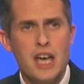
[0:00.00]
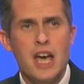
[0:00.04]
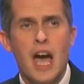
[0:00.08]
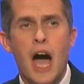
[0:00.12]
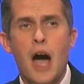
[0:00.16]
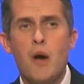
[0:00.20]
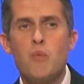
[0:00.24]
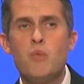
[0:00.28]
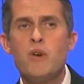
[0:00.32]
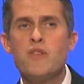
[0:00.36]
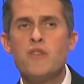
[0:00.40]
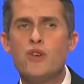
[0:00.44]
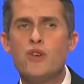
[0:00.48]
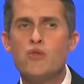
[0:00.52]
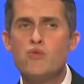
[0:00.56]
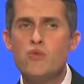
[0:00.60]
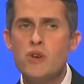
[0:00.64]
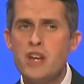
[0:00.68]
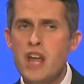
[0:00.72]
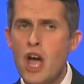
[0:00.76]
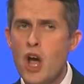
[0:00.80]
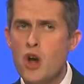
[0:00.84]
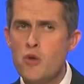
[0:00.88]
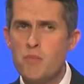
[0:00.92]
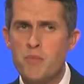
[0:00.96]
and
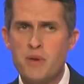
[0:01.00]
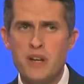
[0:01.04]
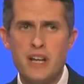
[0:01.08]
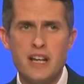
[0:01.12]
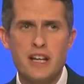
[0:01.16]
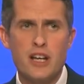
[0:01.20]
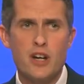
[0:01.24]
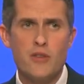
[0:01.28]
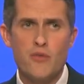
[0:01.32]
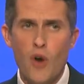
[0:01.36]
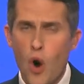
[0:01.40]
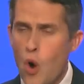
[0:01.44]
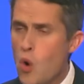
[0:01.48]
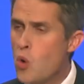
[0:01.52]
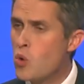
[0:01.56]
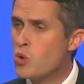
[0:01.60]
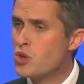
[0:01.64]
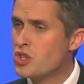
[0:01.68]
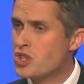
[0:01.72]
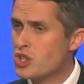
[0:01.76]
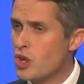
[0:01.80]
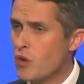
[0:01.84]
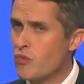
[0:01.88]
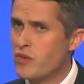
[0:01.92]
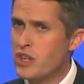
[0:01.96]
reopening of old
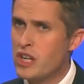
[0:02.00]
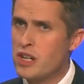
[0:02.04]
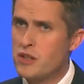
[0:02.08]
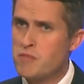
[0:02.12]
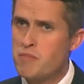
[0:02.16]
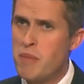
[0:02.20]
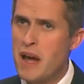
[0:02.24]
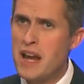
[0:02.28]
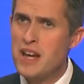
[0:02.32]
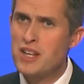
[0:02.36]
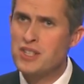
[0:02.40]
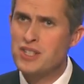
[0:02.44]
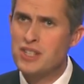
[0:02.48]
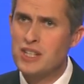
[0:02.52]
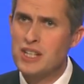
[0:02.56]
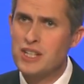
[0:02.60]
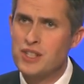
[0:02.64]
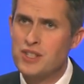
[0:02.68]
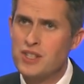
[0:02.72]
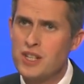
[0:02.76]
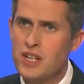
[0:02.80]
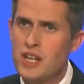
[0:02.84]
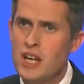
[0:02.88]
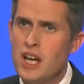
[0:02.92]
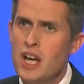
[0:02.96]
Soviet
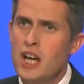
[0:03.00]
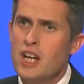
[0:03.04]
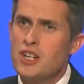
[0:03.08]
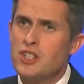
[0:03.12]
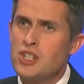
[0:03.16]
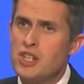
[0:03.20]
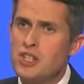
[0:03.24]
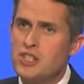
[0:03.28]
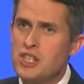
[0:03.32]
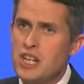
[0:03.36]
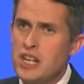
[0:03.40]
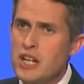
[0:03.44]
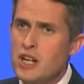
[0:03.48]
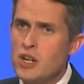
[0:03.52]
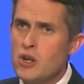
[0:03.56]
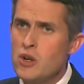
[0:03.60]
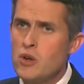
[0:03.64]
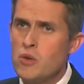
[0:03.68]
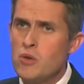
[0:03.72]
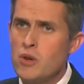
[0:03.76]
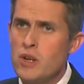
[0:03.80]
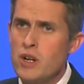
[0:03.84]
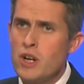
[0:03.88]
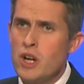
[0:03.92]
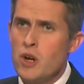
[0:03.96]
bases to
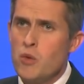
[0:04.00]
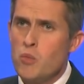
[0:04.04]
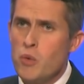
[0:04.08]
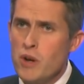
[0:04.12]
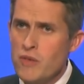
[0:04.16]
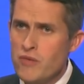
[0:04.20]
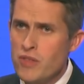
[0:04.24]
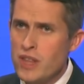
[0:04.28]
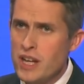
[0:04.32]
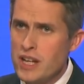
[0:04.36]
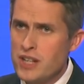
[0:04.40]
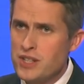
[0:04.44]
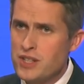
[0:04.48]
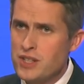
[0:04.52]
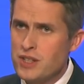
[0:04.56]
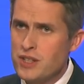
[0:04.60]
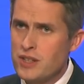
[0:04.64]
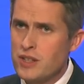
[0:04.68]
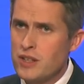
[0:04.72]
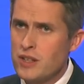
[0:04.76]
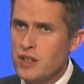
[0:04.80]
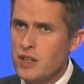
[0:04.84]
deal with this.